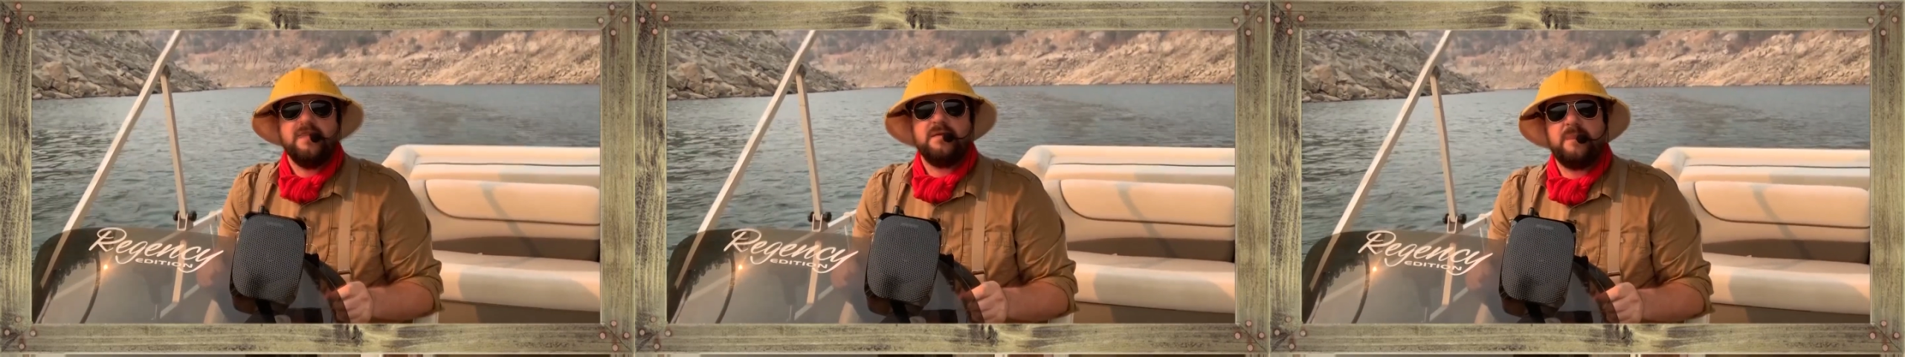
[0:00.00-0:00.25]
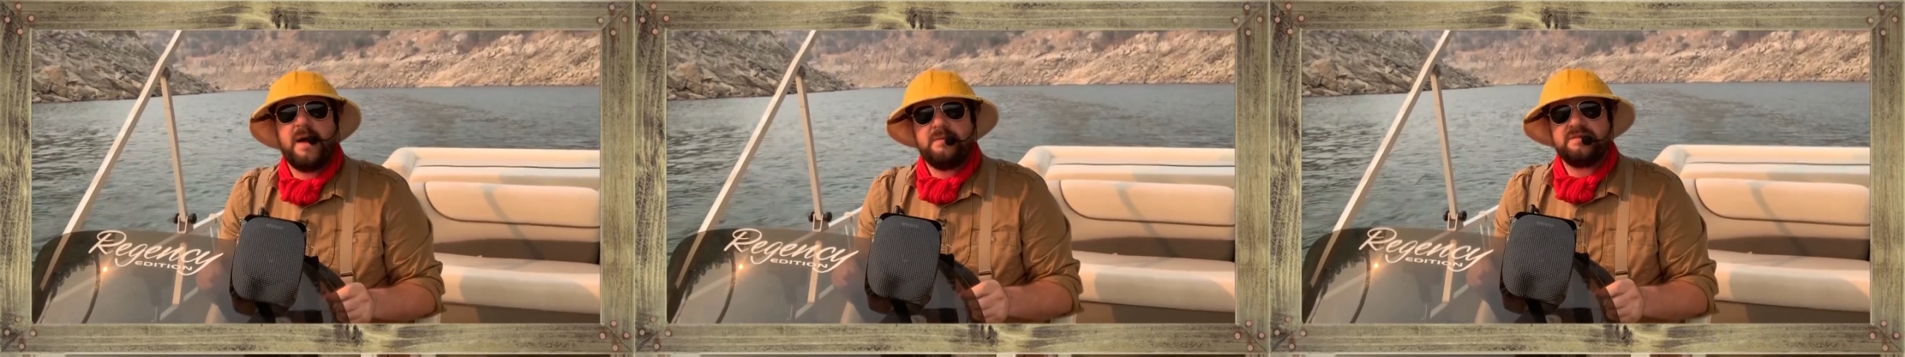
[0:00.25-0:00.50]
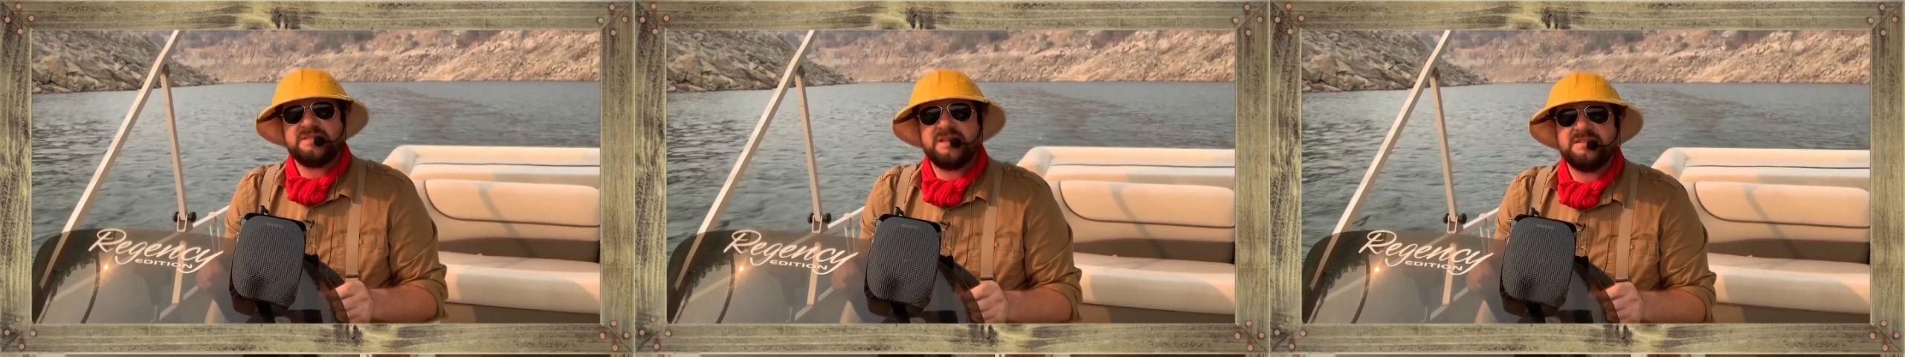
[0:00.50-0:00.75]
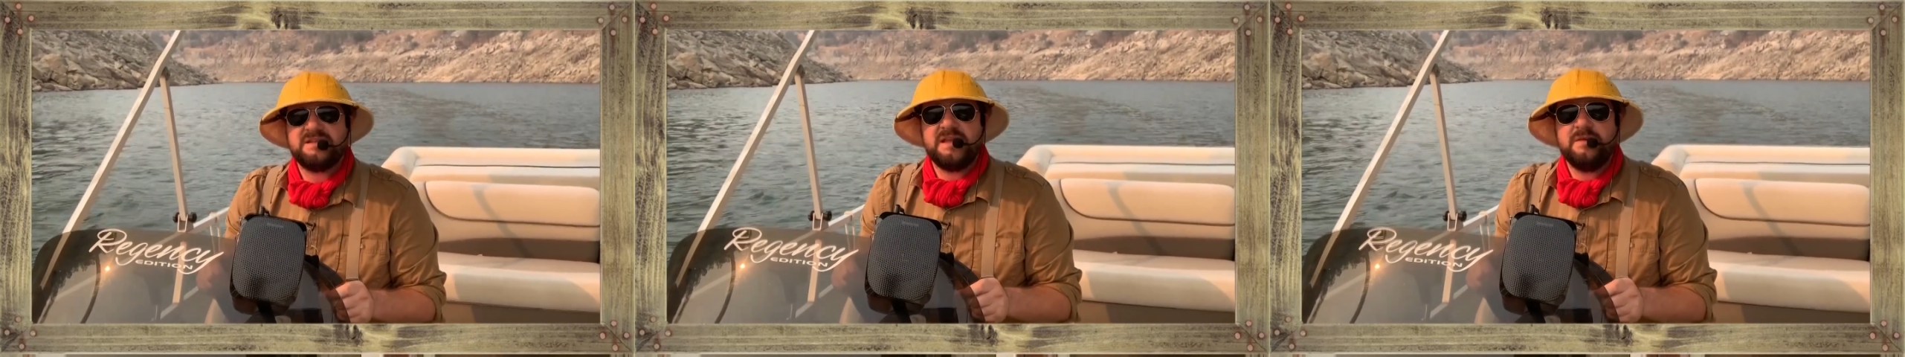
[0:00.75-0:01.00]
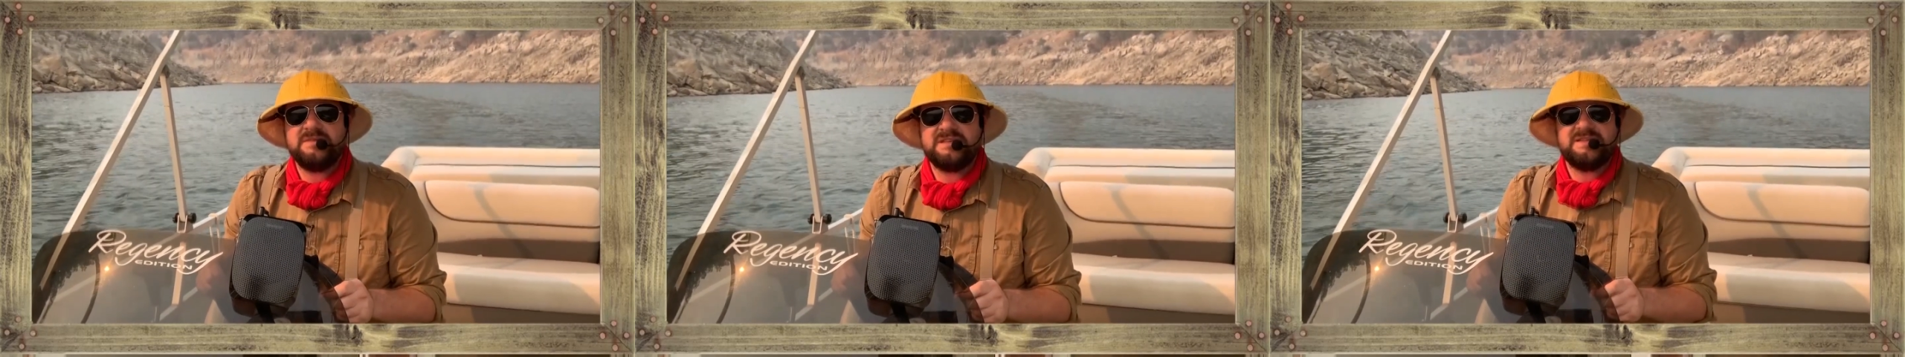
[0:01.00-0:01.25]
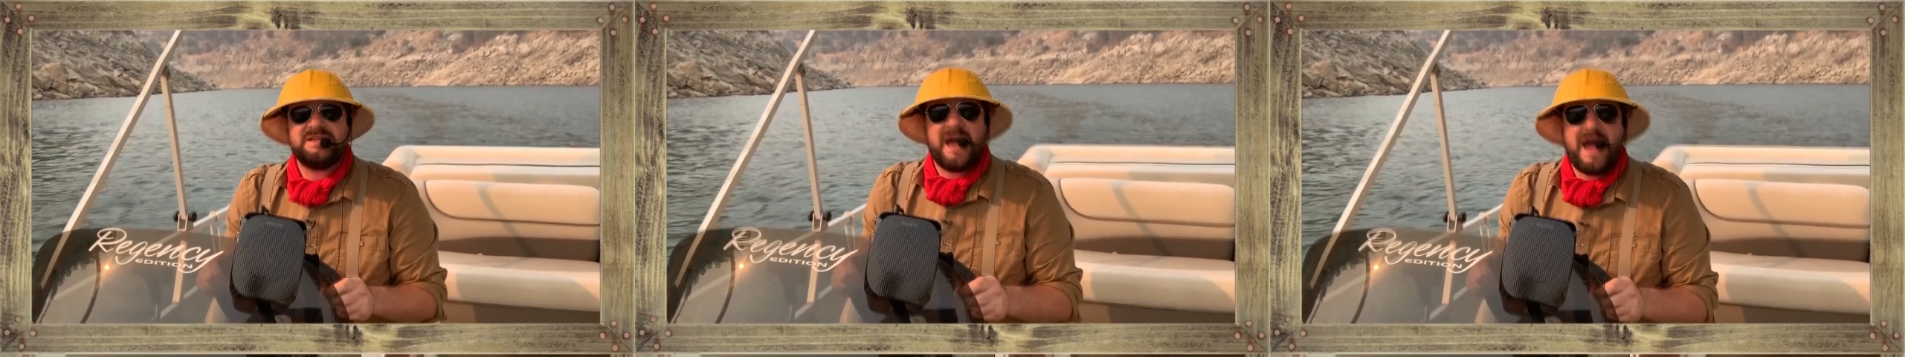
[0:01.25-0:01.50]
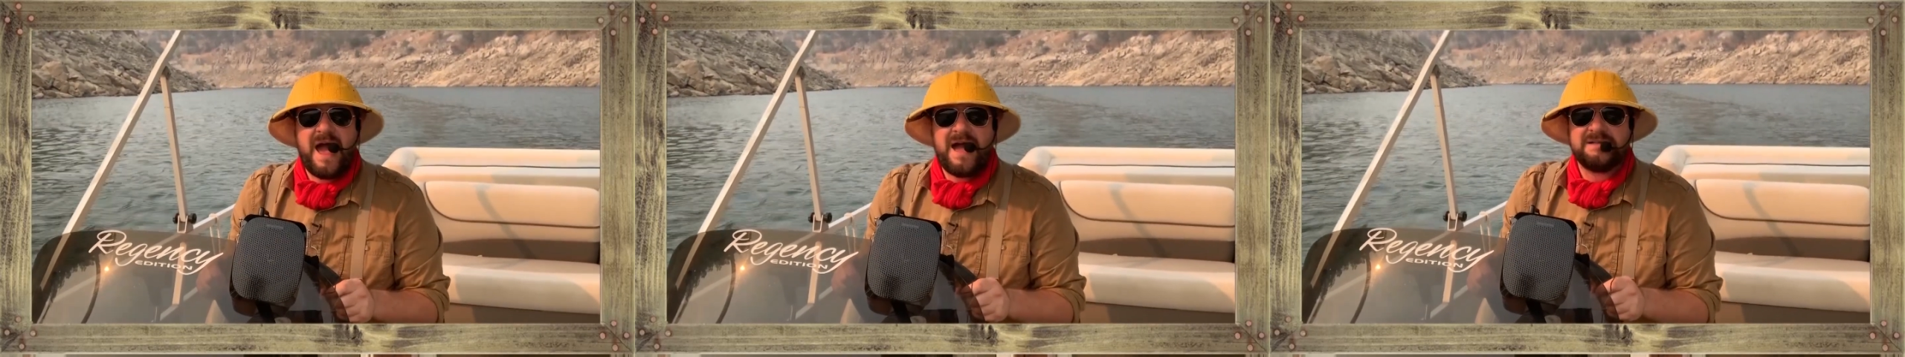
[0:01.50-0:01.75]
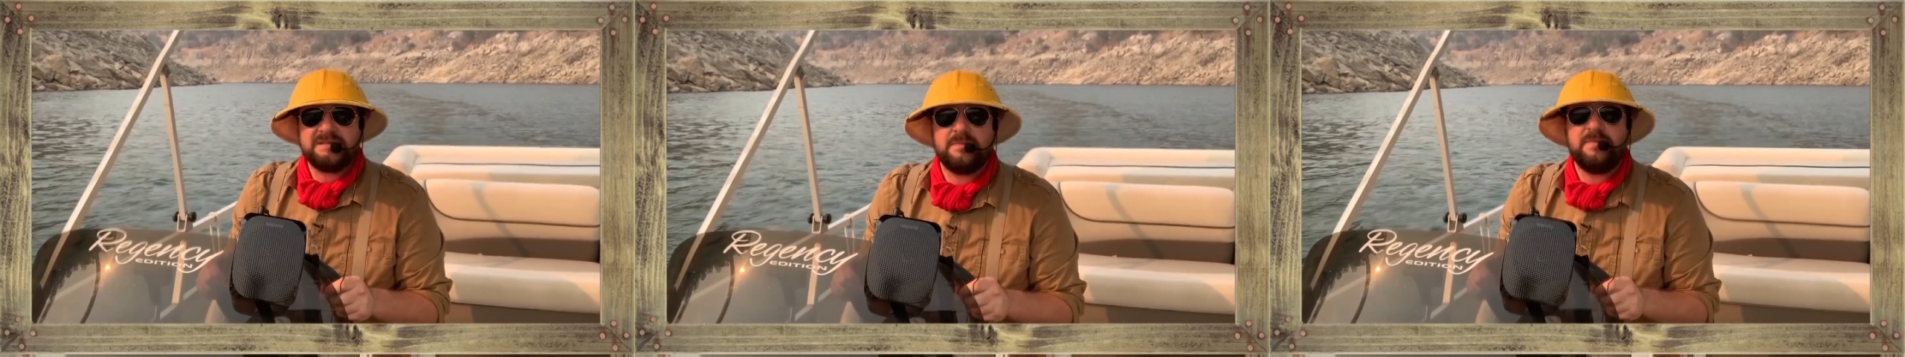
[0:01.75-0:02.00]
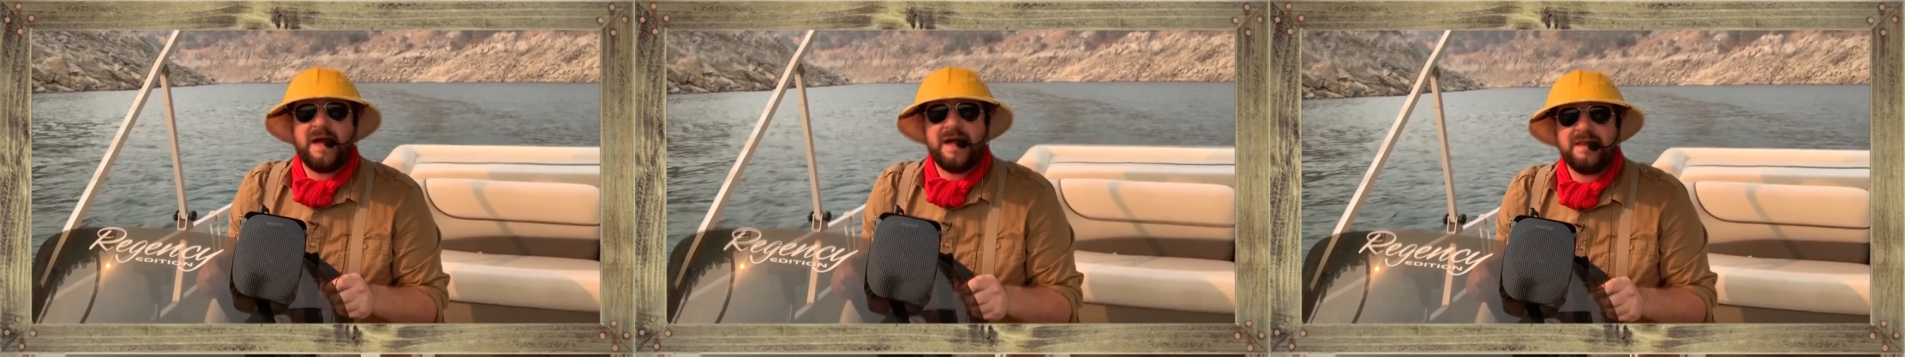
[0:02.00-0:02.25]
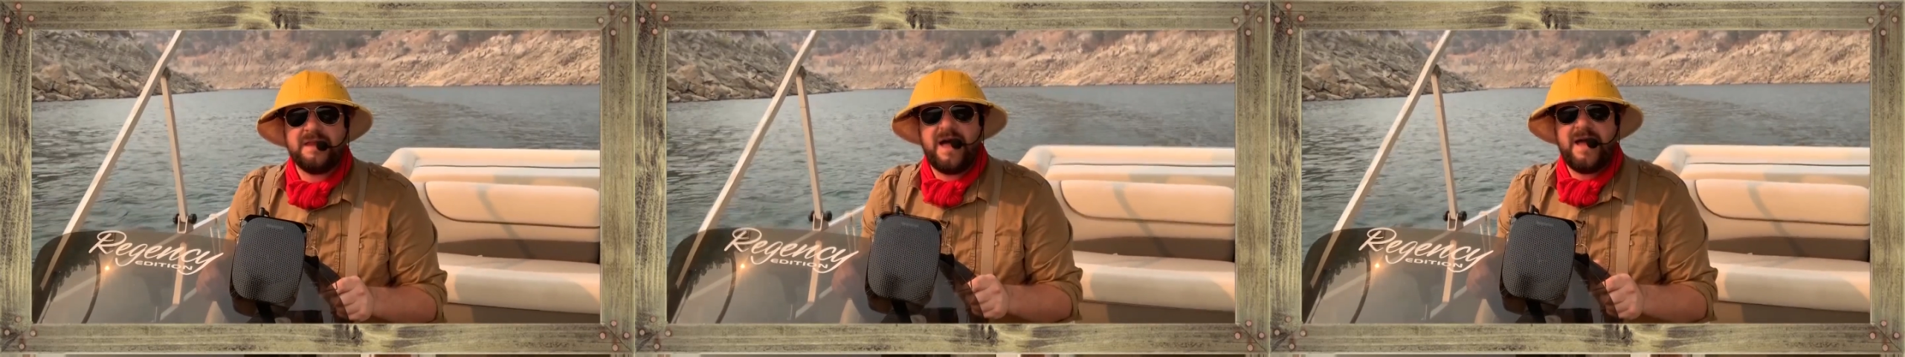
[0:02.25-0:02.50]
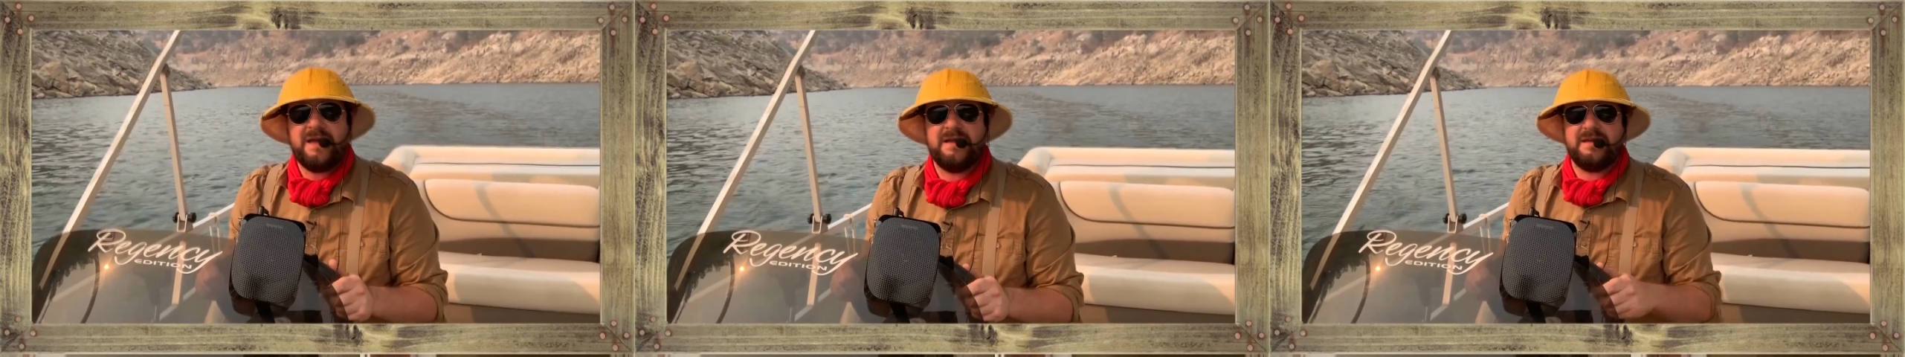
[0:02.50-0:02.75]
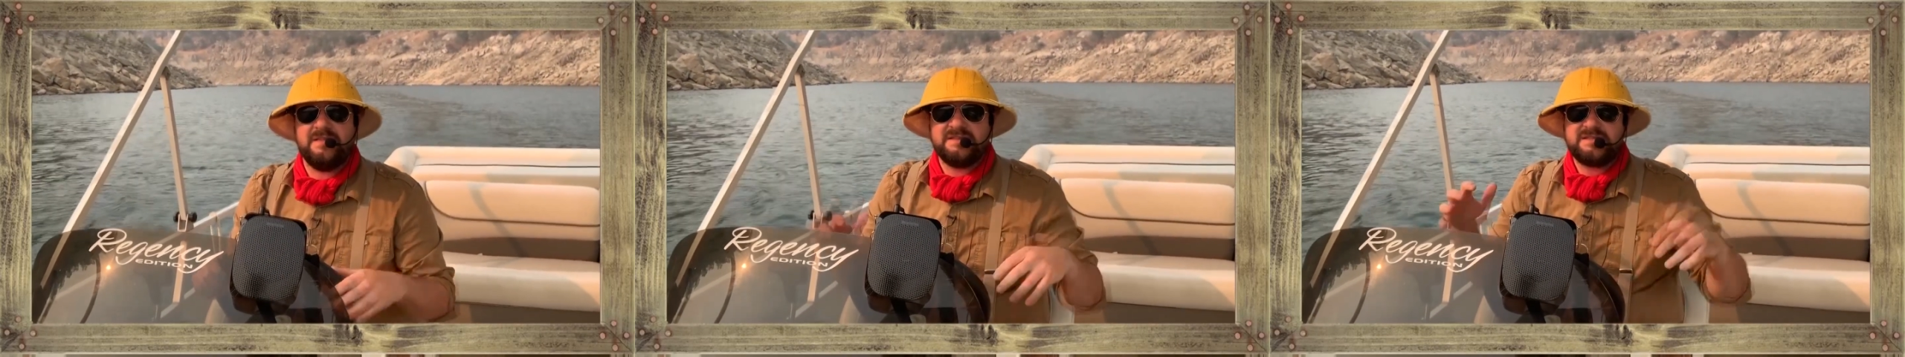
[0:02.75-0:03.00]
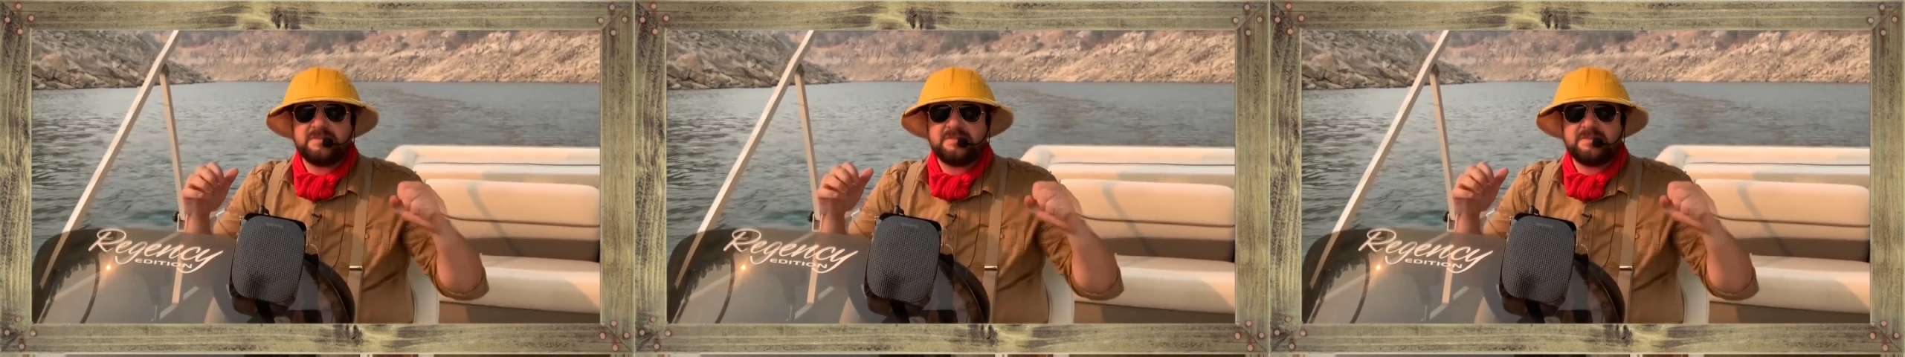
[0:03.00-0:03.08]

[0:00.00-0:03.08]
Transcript: The Bible says that he was attacked by a lion, and the